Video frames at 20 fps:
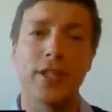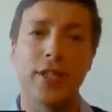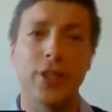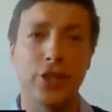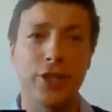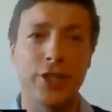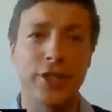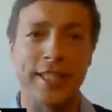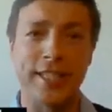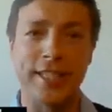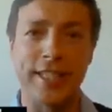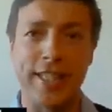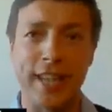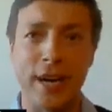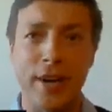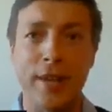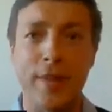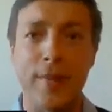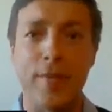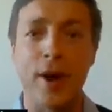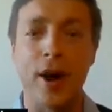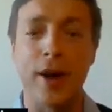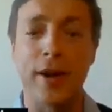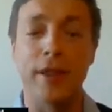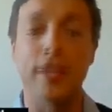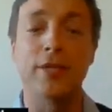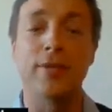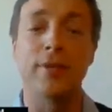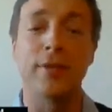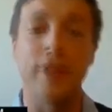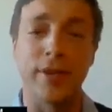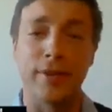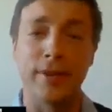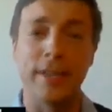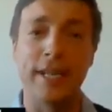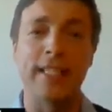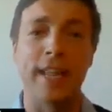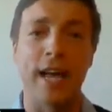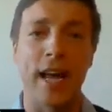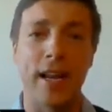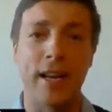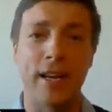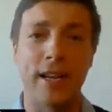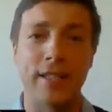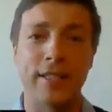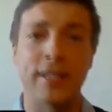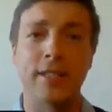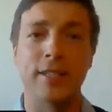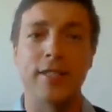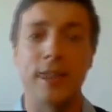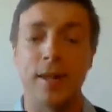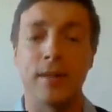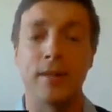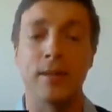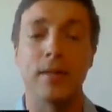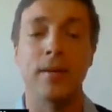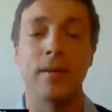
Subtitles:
juice and dairy markets with the retailers as well.